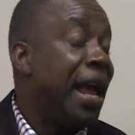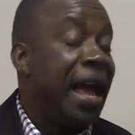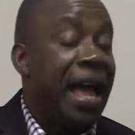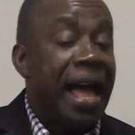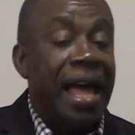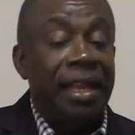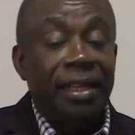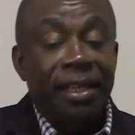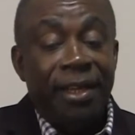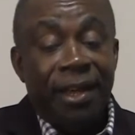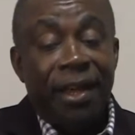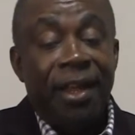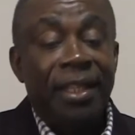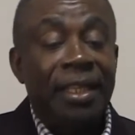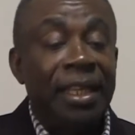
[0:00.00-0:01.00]
And
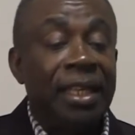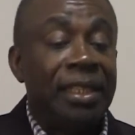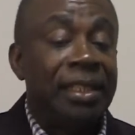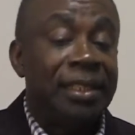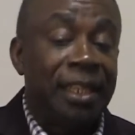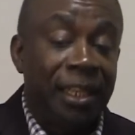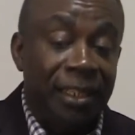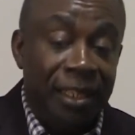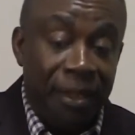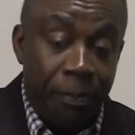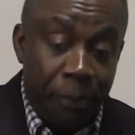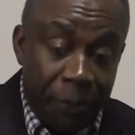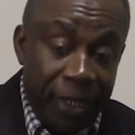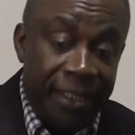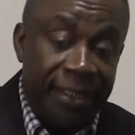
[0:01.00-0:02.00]
that it is in the
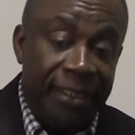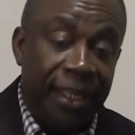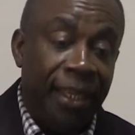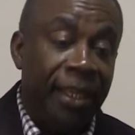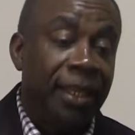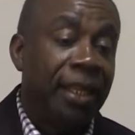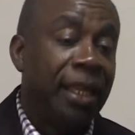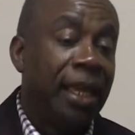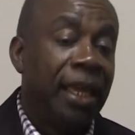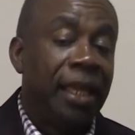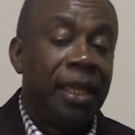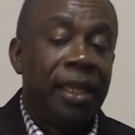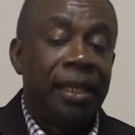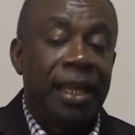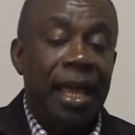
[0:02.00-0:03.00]
prison
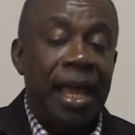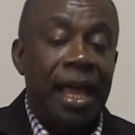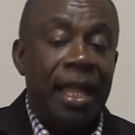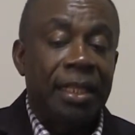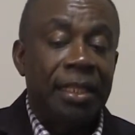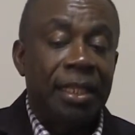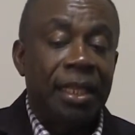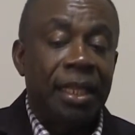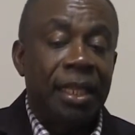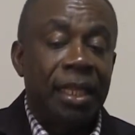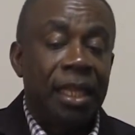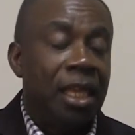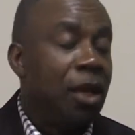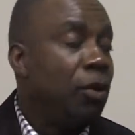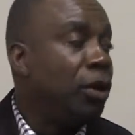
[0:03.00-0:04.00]
that
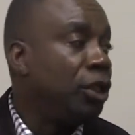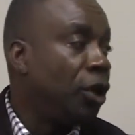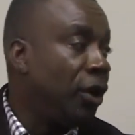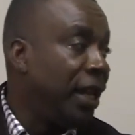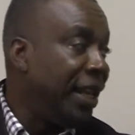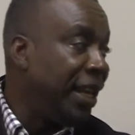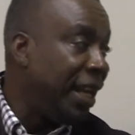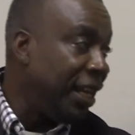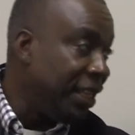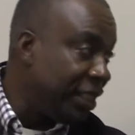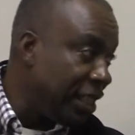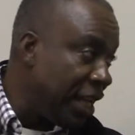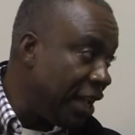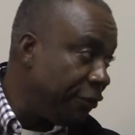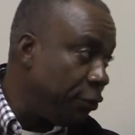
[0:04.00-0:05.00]
he will surrender
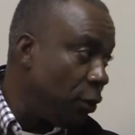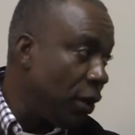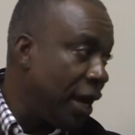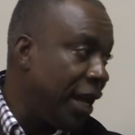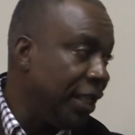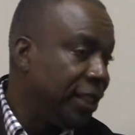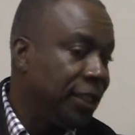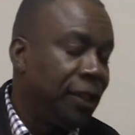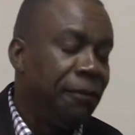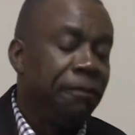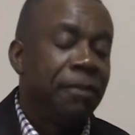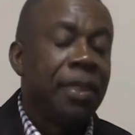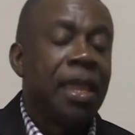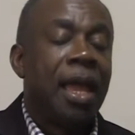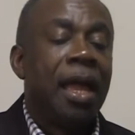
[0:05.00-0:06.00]
his life to Christ.
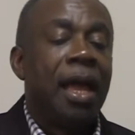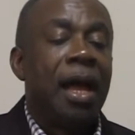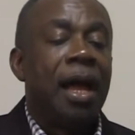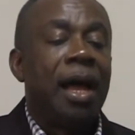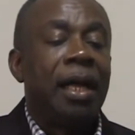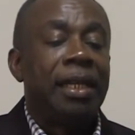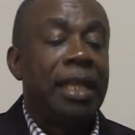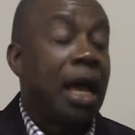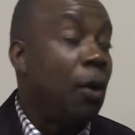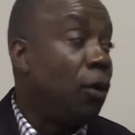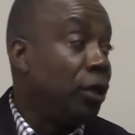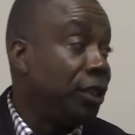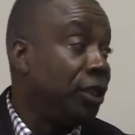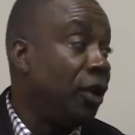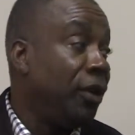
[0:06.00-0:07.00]
That
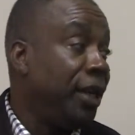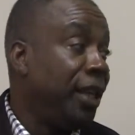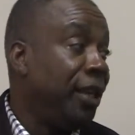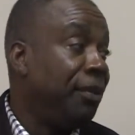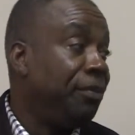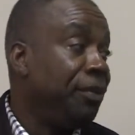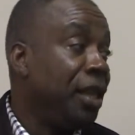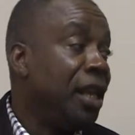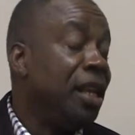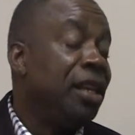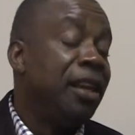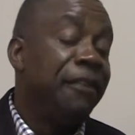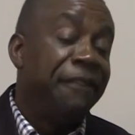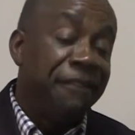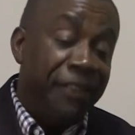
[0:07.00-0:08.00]
was Sunday.
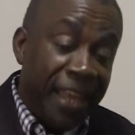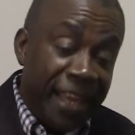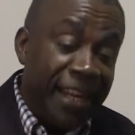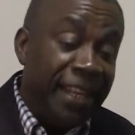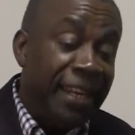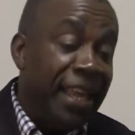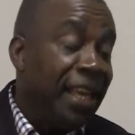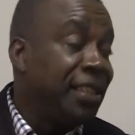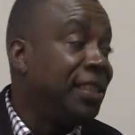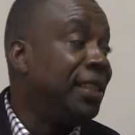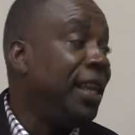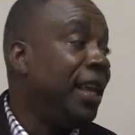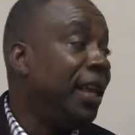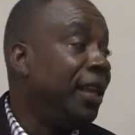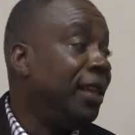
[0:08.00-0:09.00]
The very next
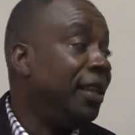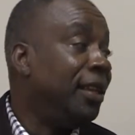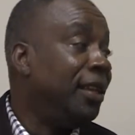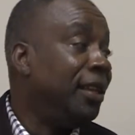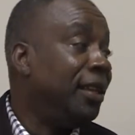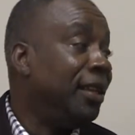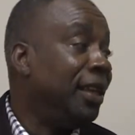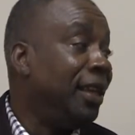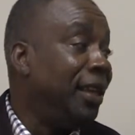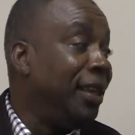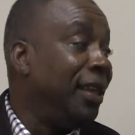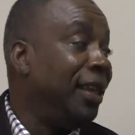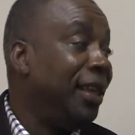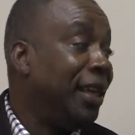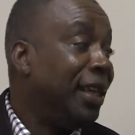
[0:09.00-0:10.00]
day,
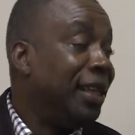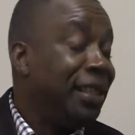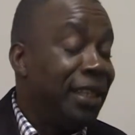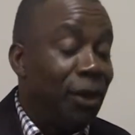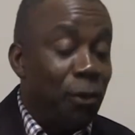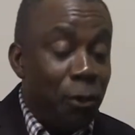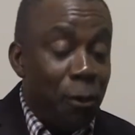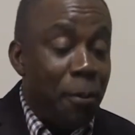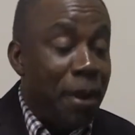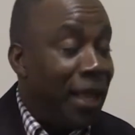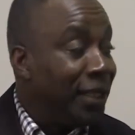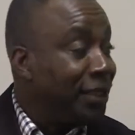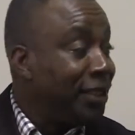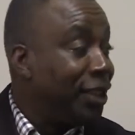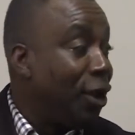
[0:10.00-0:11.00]
the
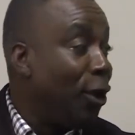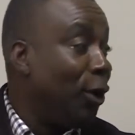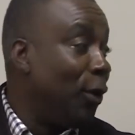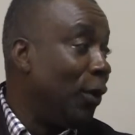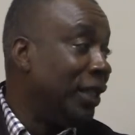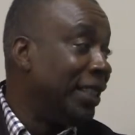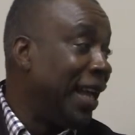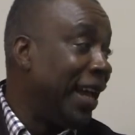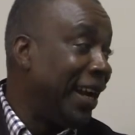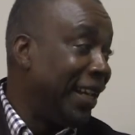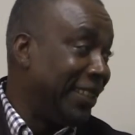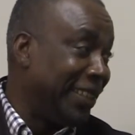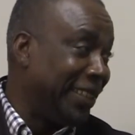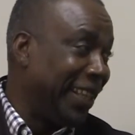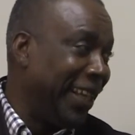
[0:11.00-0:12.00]
woman's son was
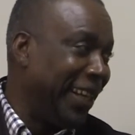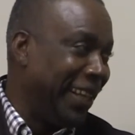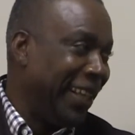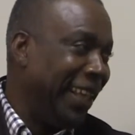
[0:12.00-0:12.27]
arrested.